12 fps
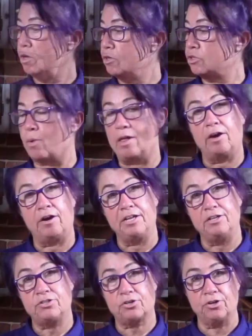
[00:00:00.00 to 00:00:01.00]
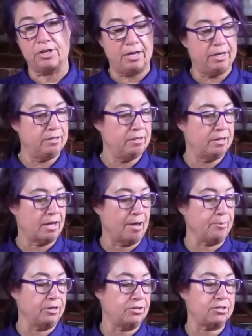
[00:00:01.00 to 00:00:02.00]
So while our onions are cooking,
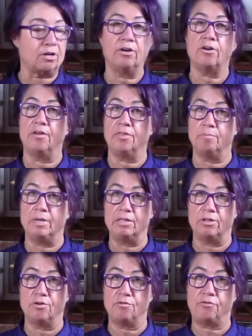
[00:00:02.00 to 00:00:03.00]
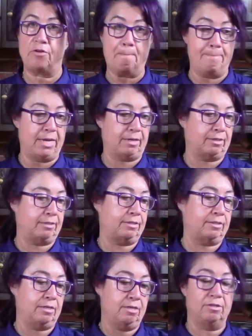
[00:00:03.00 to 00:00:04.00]
I'm going to start on the meatloaf
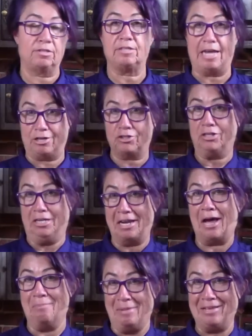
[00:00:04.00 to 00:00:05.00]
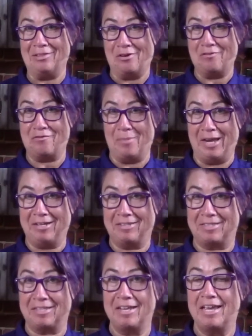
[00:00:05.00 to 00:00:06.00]
mix. This is actually a meatloaf
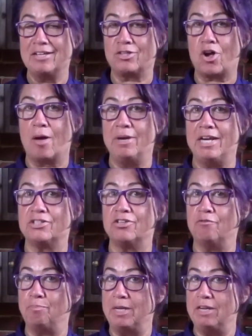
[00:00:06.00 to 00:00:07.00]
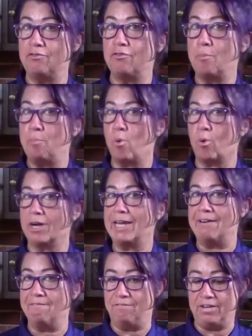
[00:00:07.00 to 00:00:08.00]
mix. It's a combination of beef, pork,
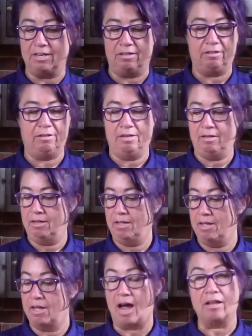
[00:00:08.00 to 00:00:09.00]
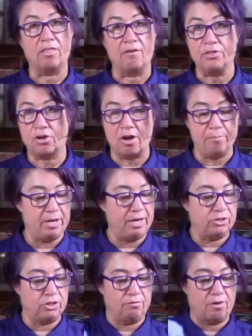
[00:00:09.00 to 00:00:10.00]
and veal. I love the
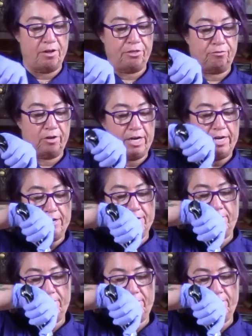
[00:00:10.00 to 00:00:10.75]
combination of all three.